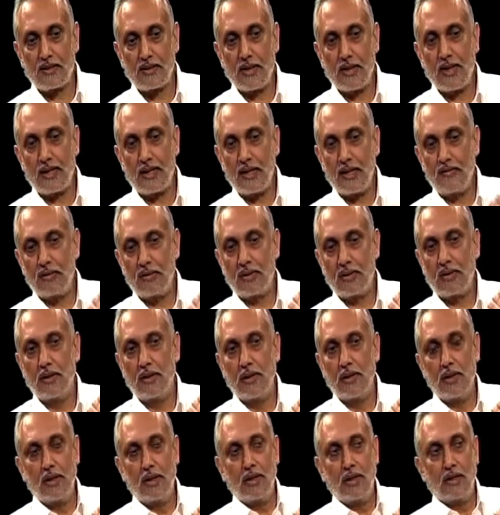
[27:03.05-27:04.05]
is that
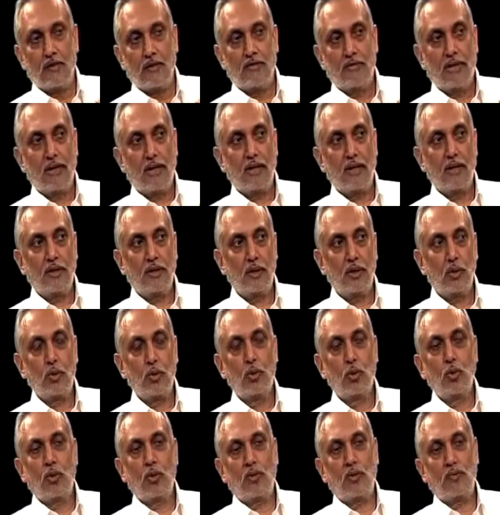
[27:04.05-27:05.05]
even when
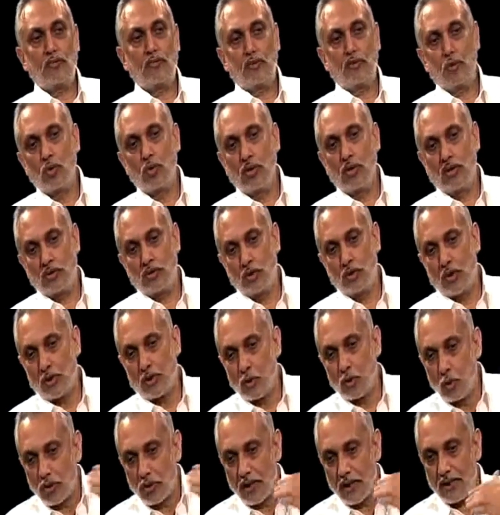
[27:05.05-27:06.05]
you
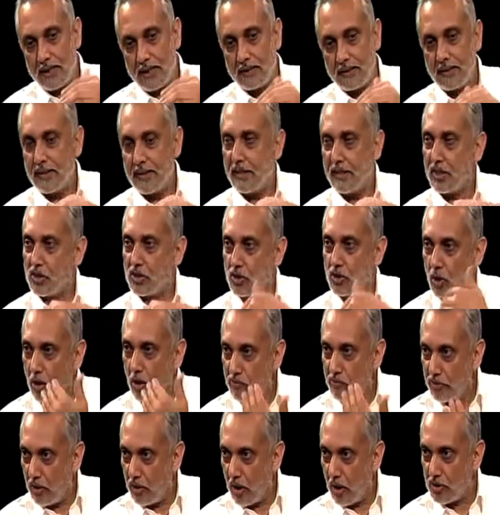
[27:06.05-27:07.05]
are rooted in the
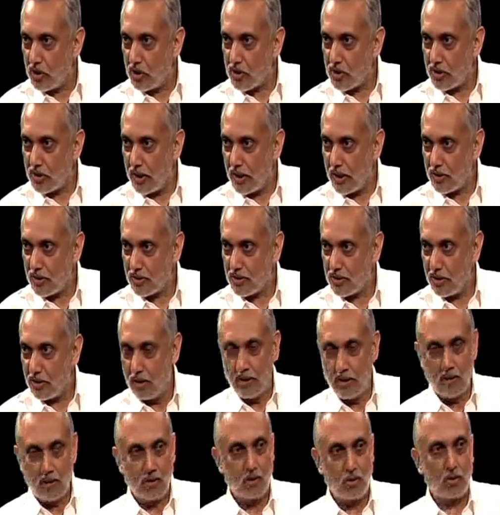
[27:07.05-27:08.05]
dissolved consciousness,
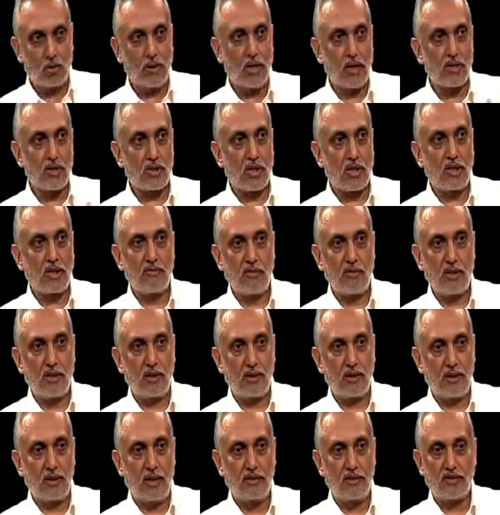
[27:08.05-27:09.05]
you can still
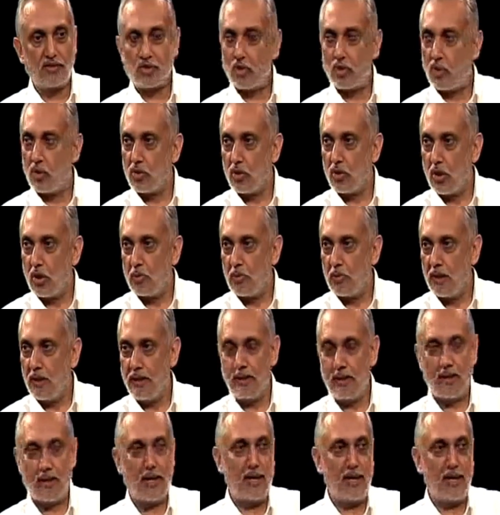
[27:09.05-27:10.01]
live so normally.